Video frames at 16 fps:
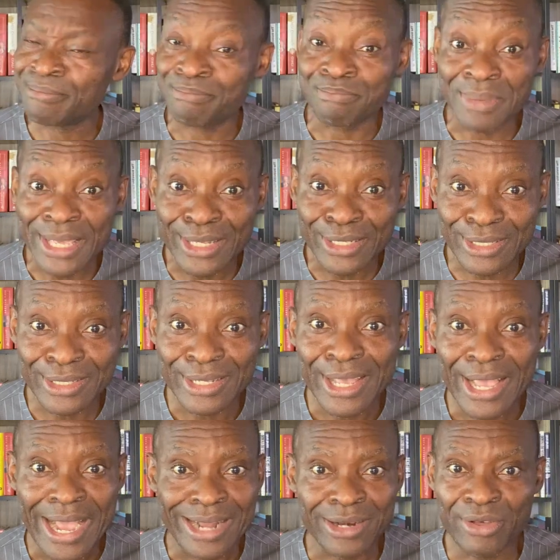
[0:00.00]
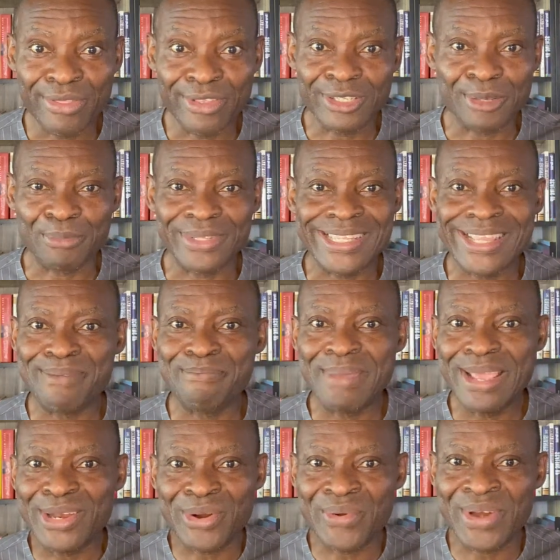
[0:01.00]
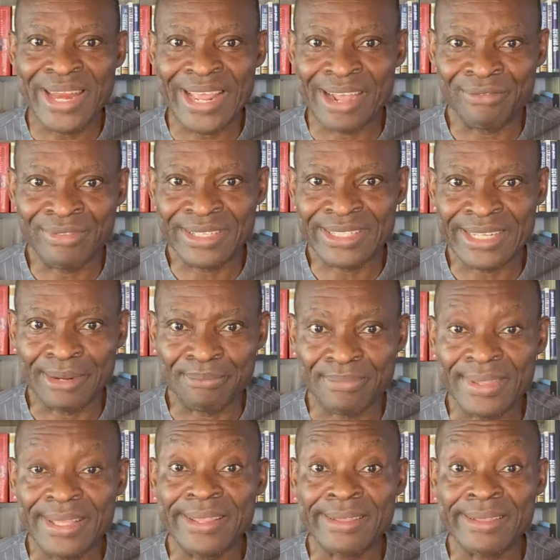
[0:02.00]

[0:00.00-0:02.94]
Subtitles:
Beast, and all those people, they may not really have this time.